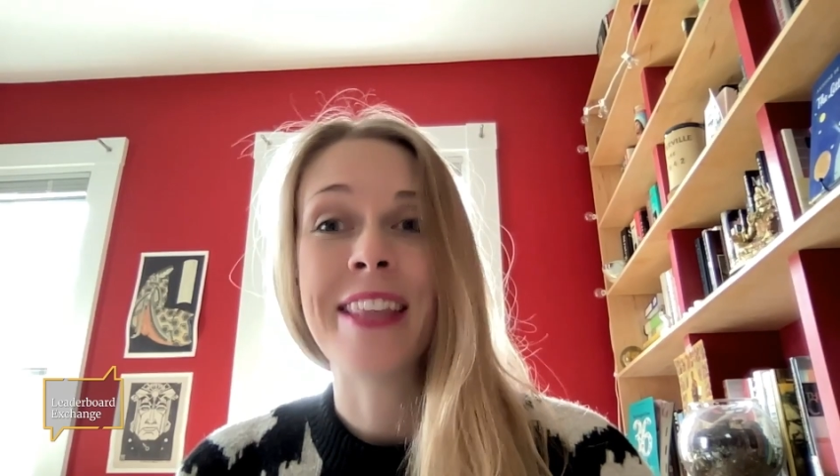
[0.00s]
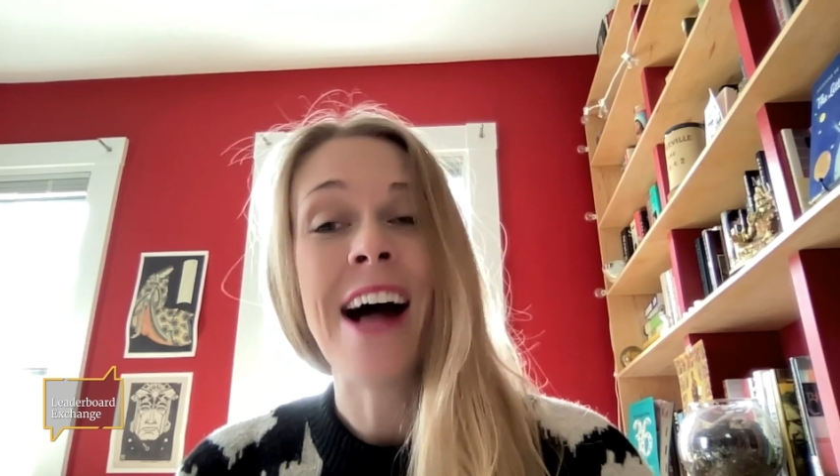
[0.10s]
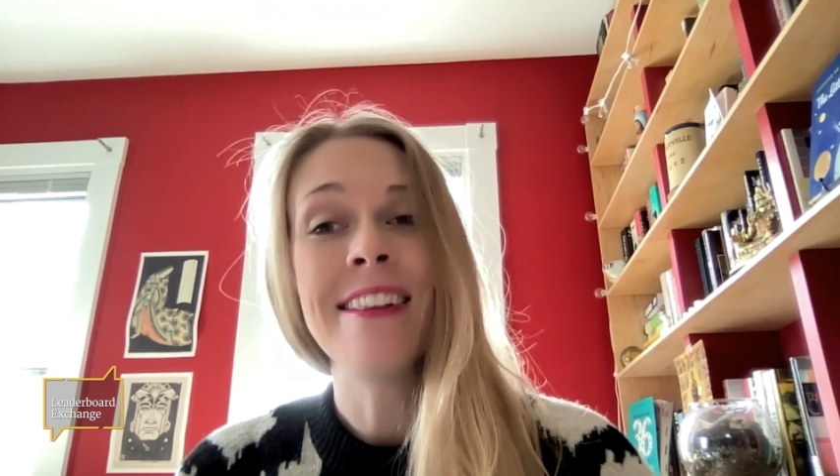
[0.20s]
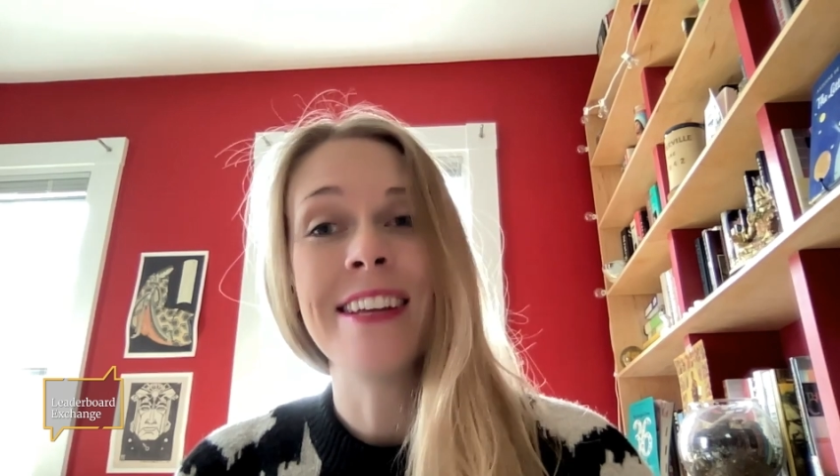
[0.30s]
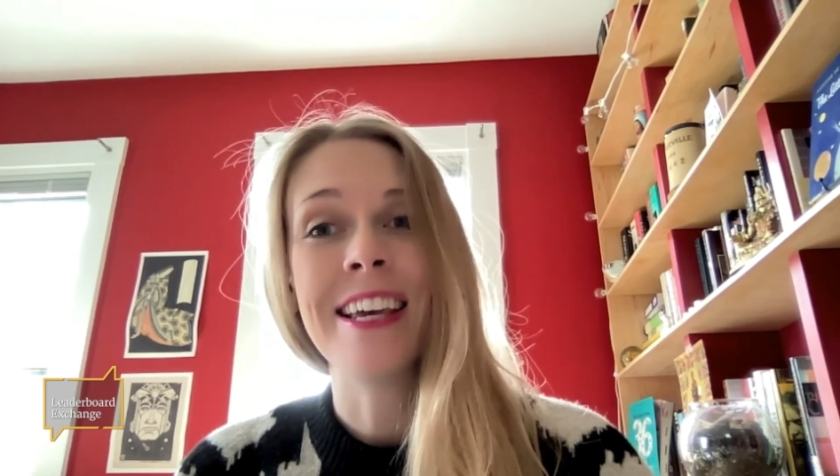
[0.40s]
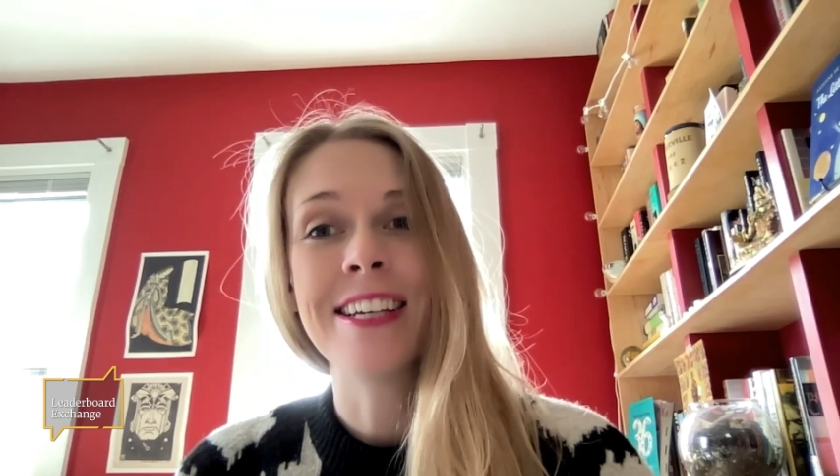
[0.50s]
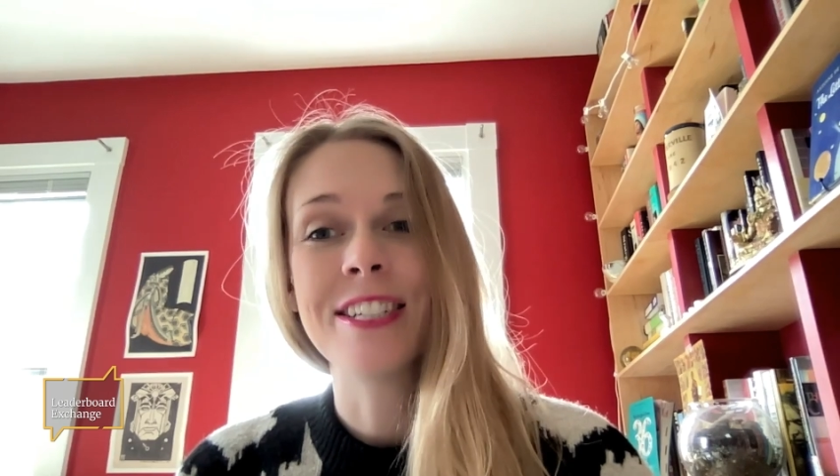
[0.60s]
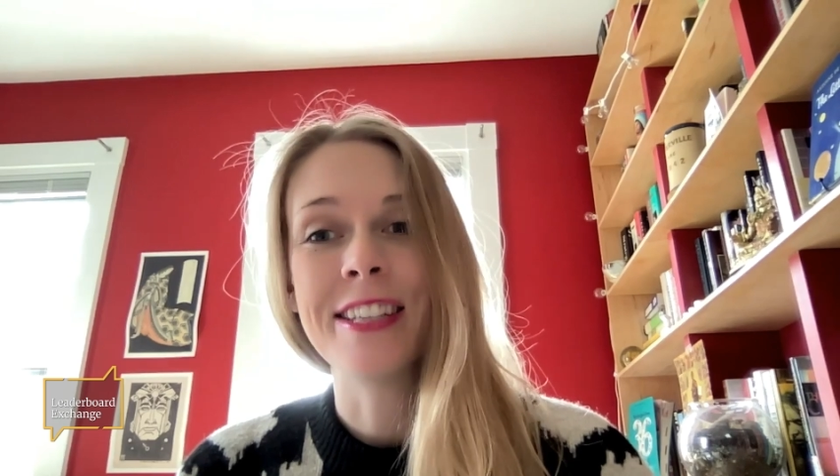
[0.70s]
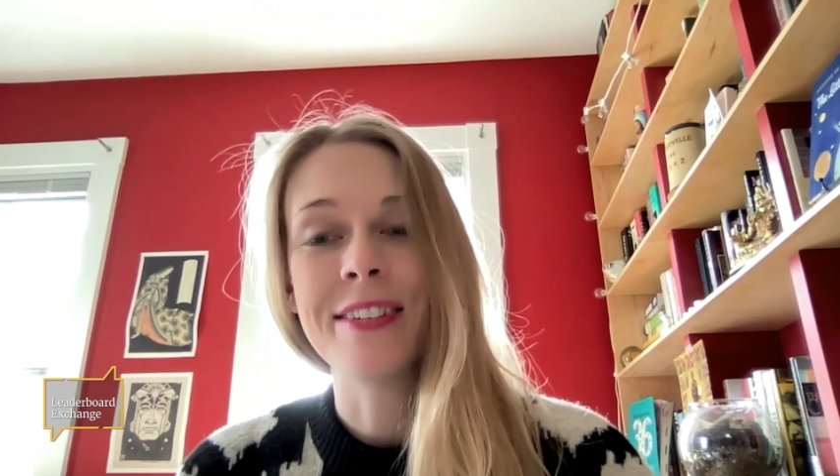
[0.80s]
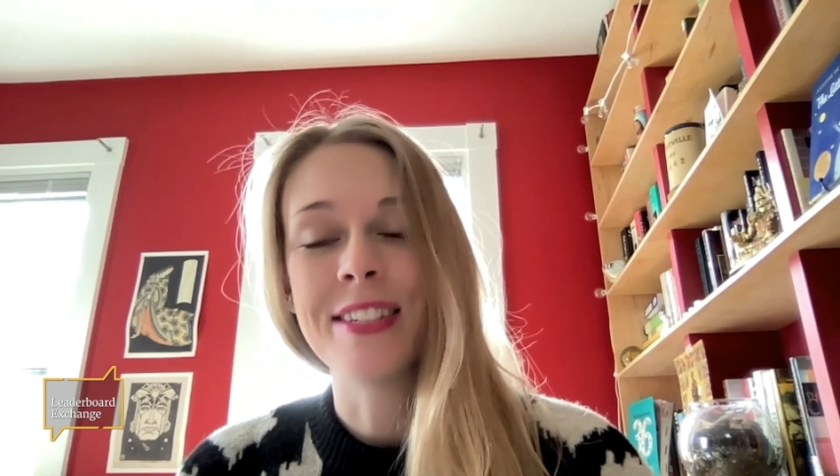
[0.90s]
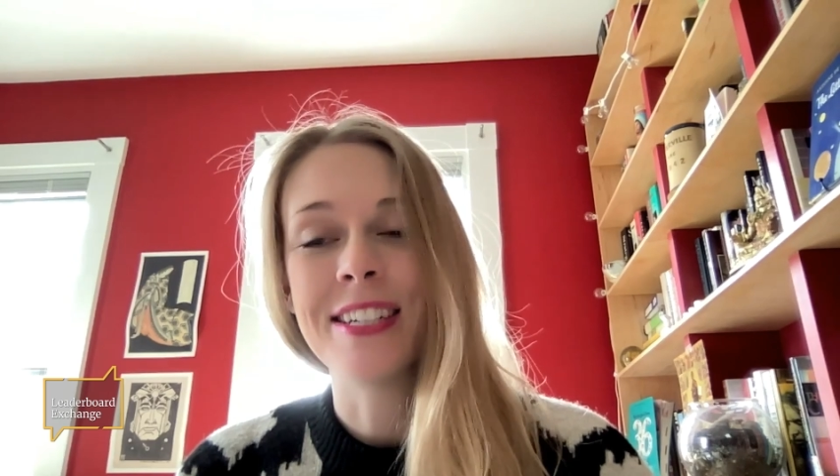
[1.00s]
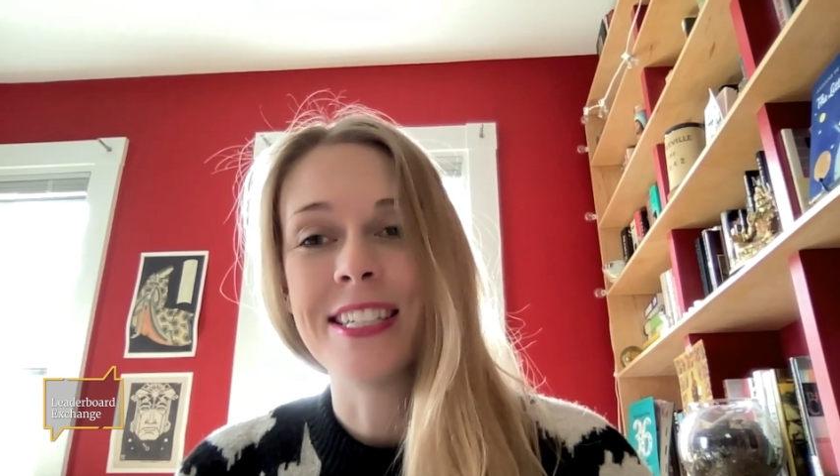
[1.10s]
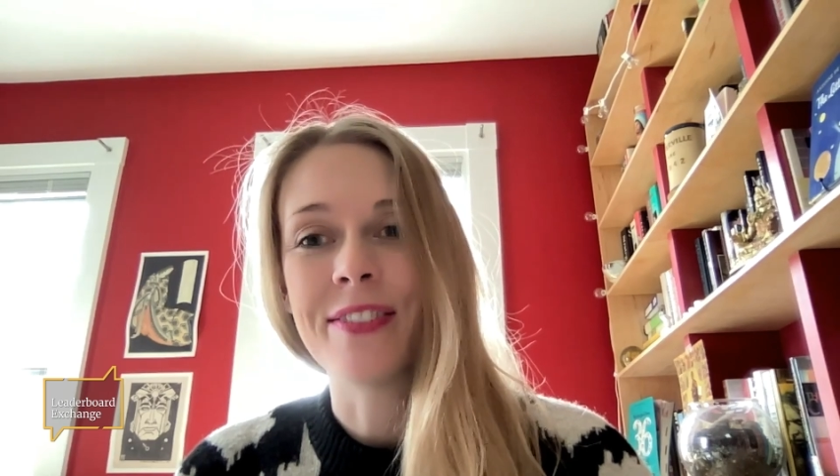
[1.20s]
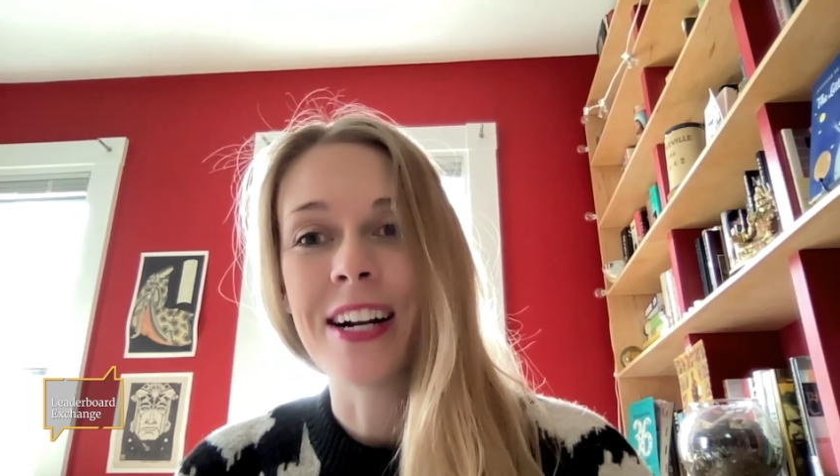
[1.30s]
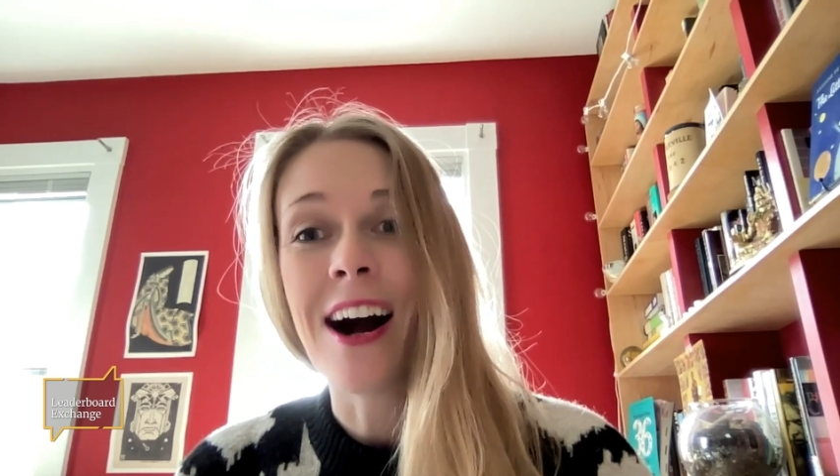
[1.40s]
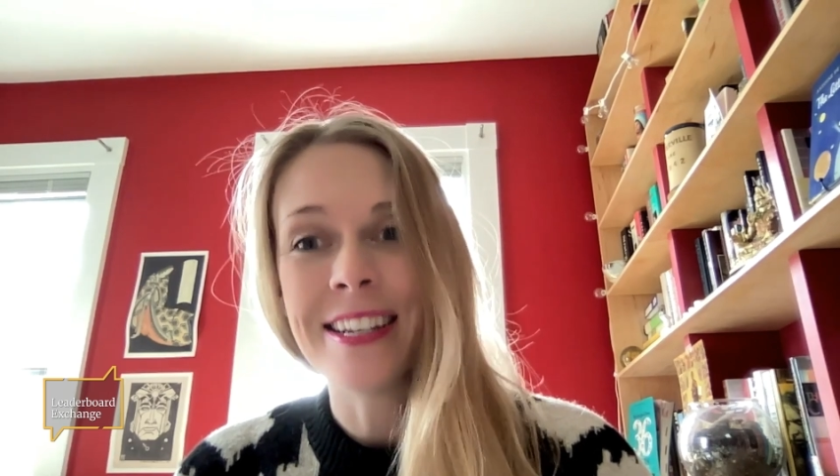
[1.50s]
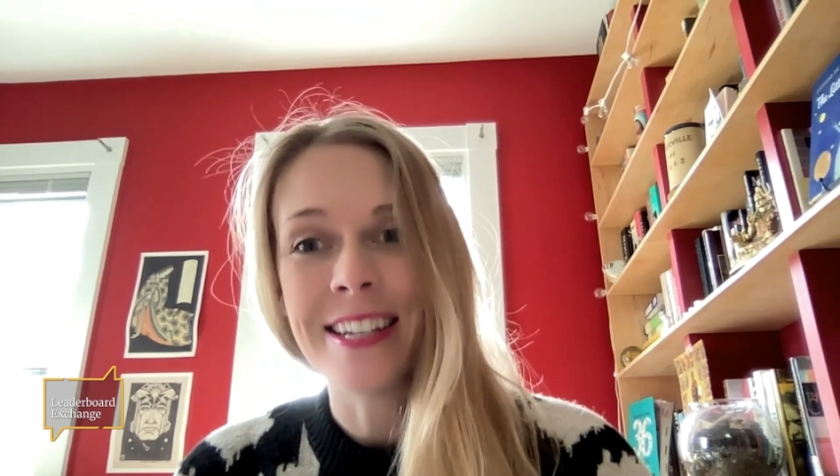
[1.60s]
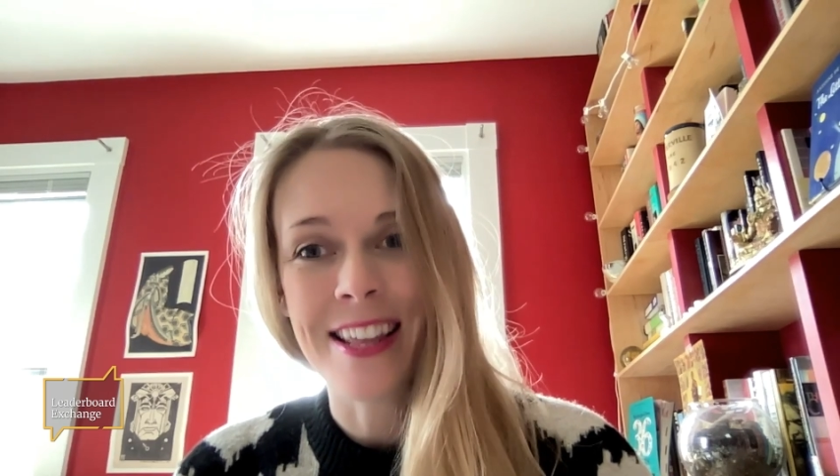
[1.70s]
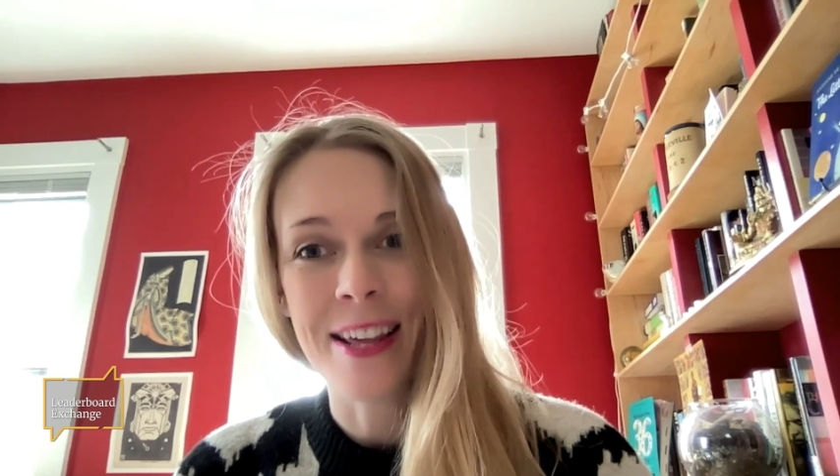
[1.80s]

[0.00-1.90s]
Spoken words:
Ali because she lives in a different continent.